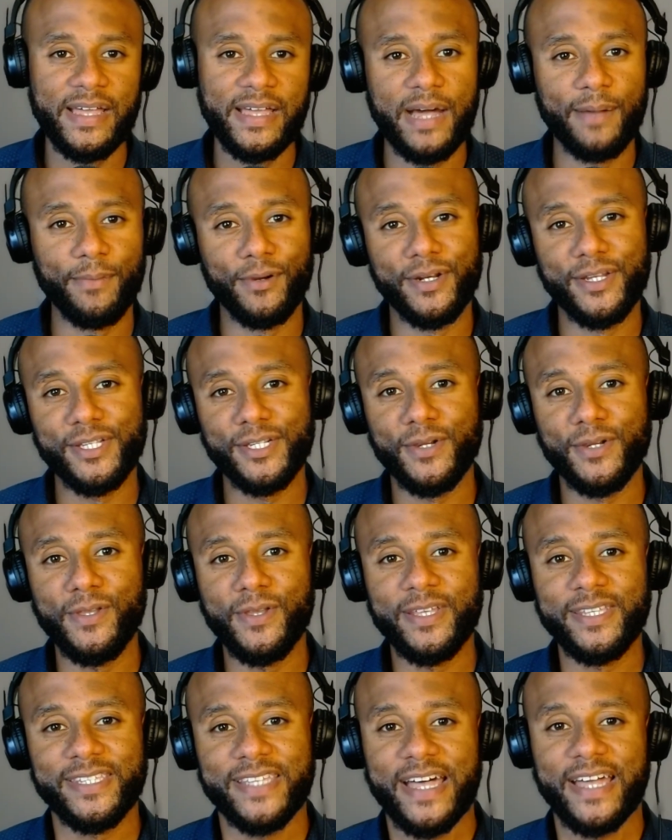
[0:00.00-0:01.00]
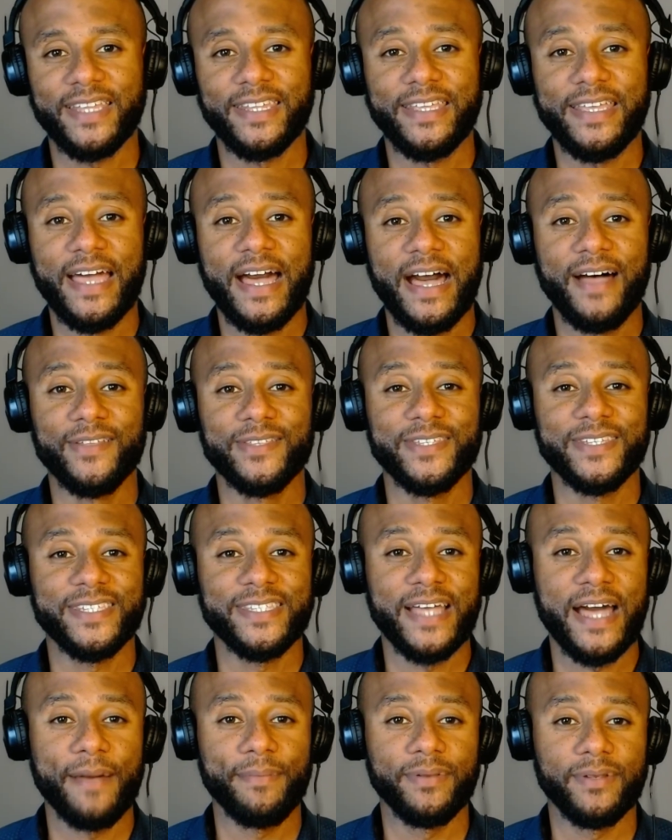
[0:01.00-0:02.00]
I'm going to show you exactly how to
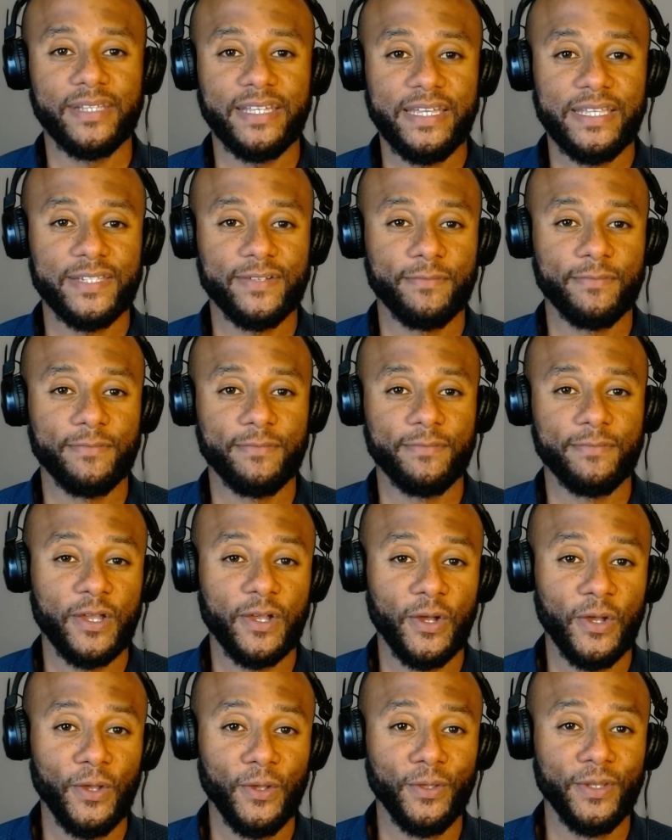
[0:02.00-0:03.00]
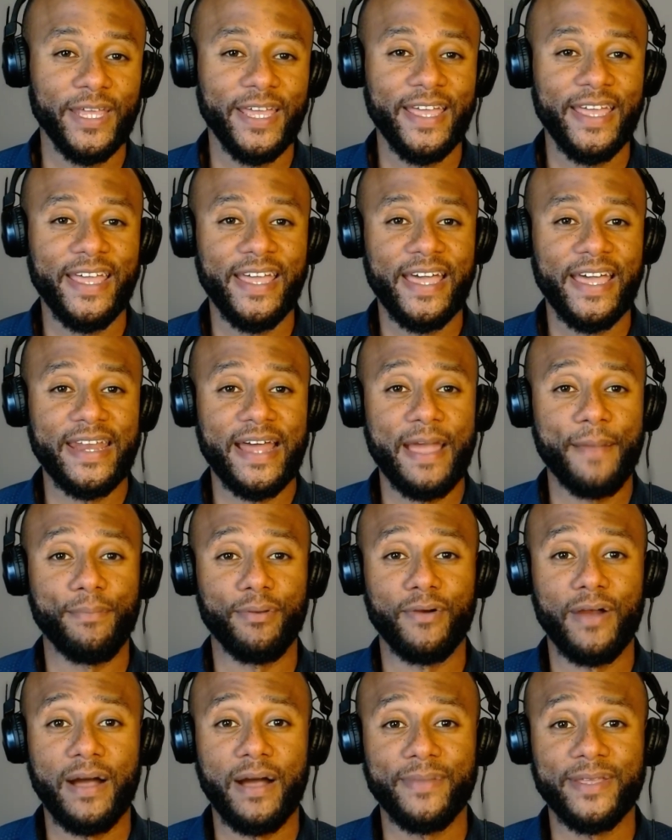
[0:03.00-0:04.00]
stop leads from going cold, and I
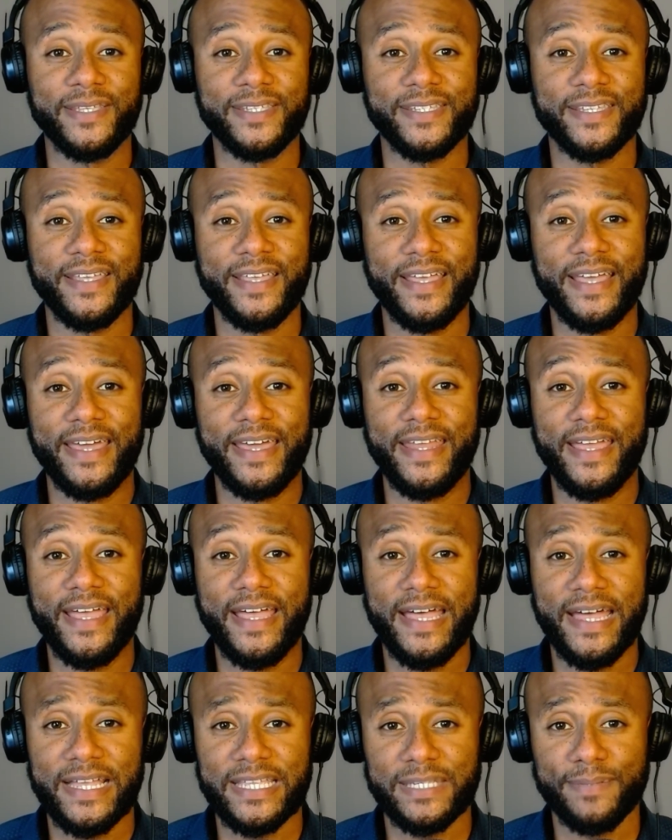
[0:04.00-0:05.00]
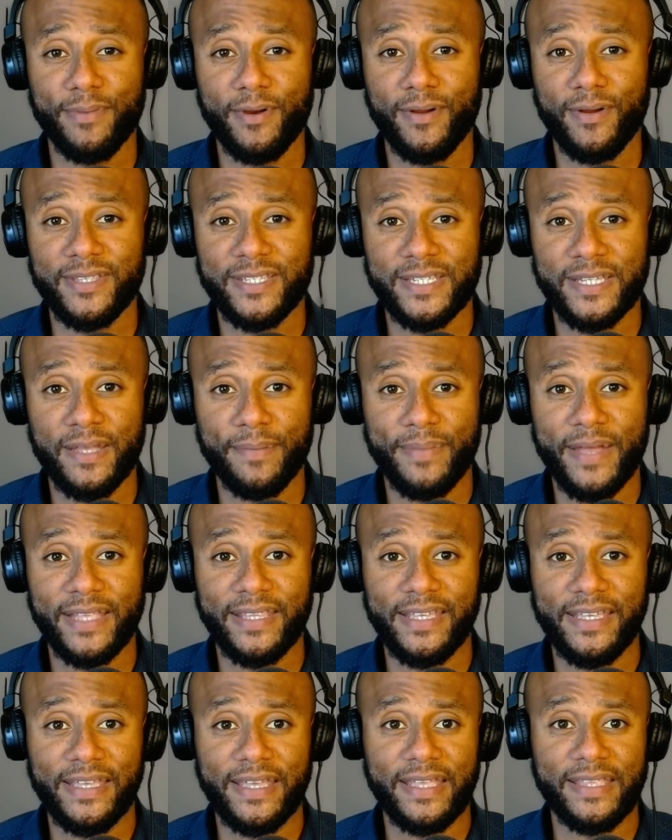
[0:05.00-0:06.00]
promise an expert tip at
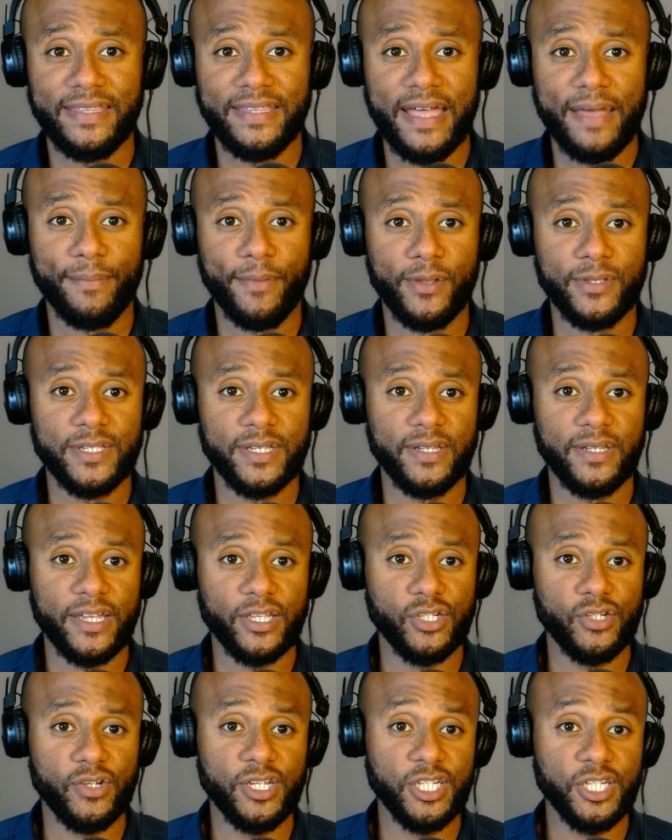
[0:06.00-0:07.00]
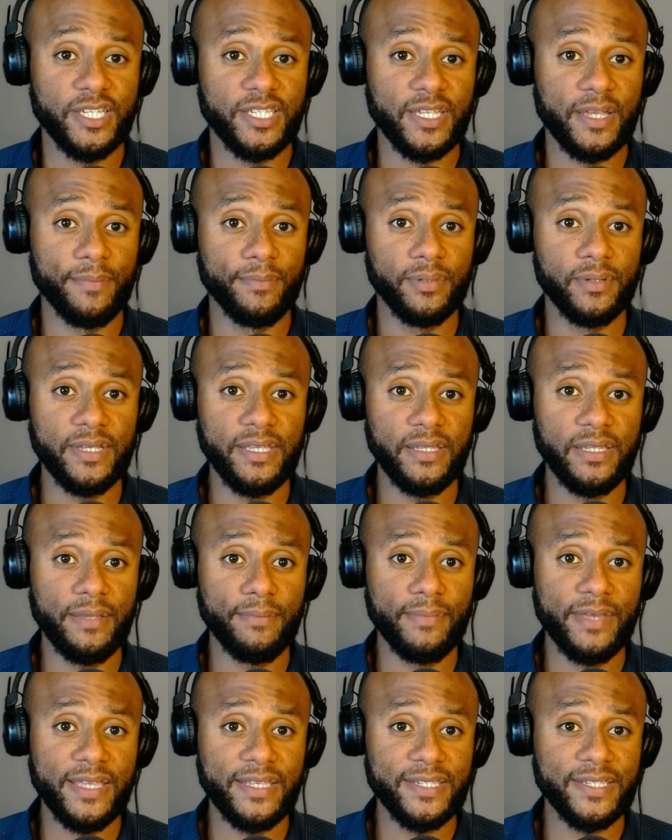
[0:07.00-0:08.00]
the end that most electricians completely
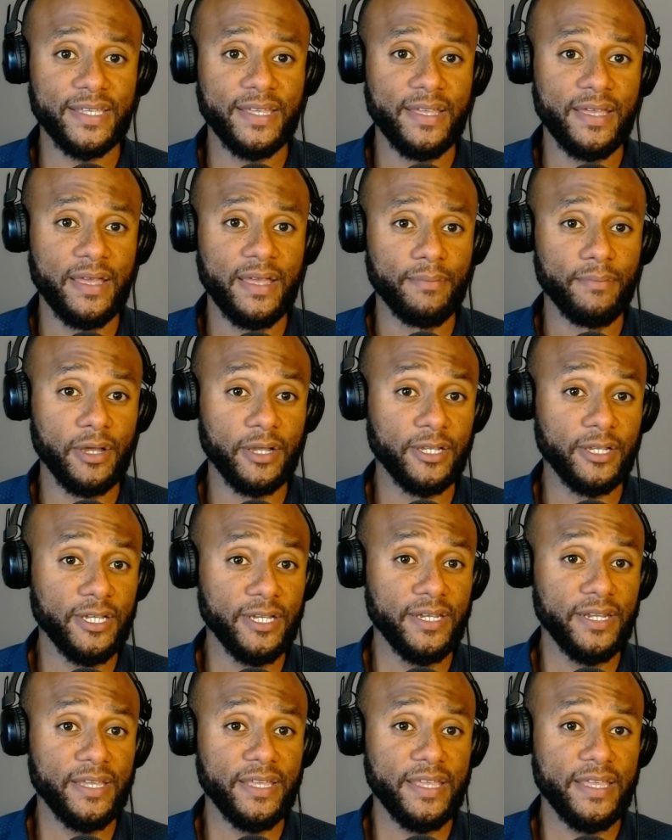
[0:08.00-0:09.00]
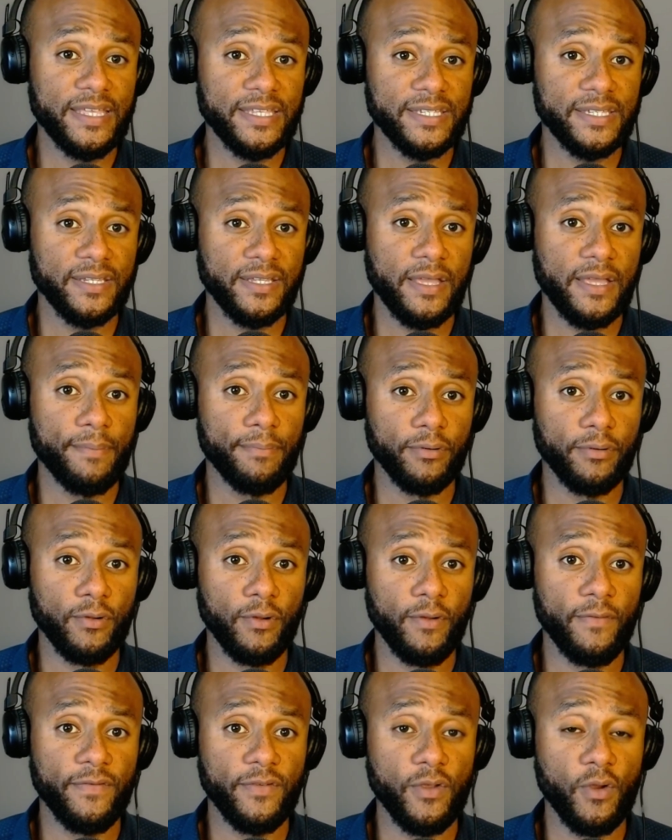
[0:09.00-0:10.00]
miss, but could instantly
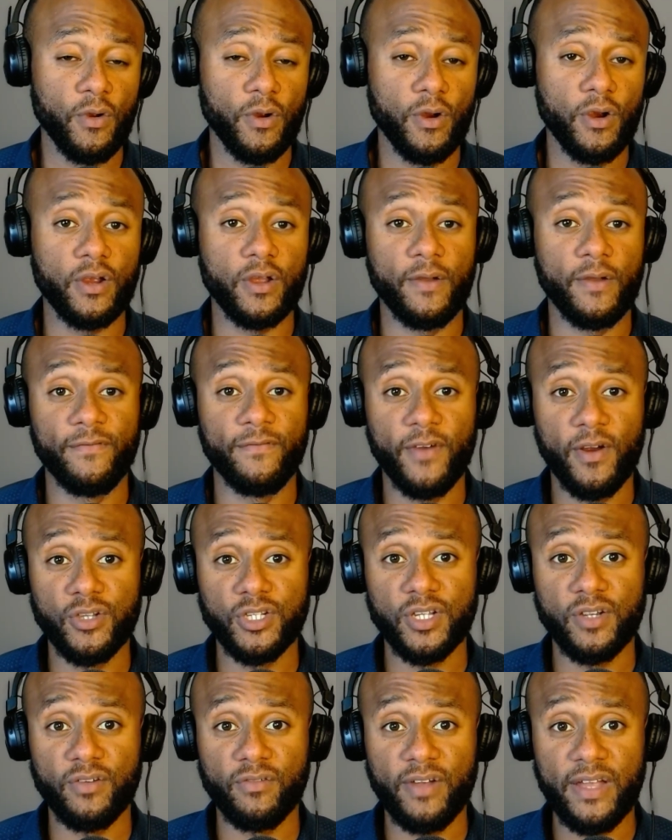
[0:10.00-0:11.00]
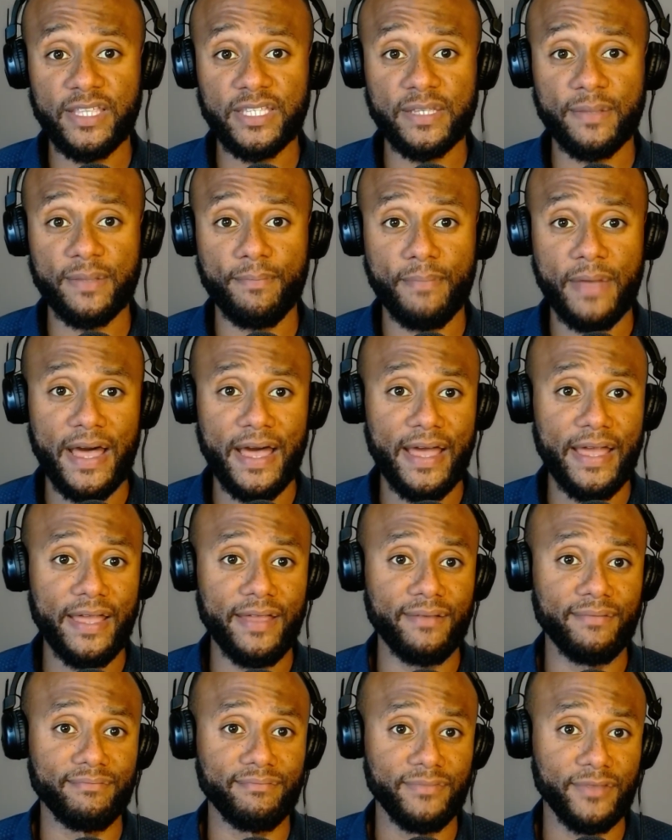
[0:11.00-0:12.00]
improve your conversion rates
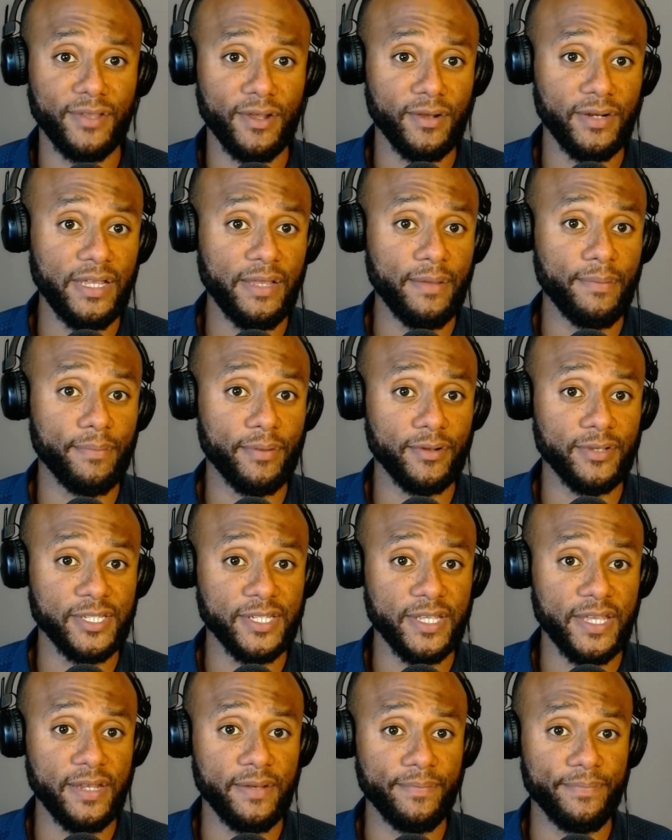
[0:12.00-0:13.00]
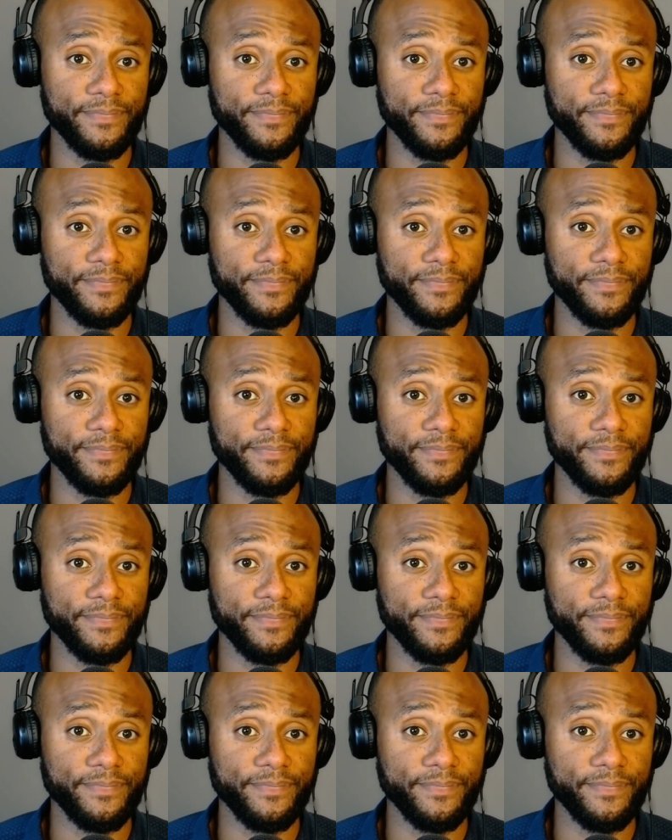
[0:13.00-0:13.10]
by 30%.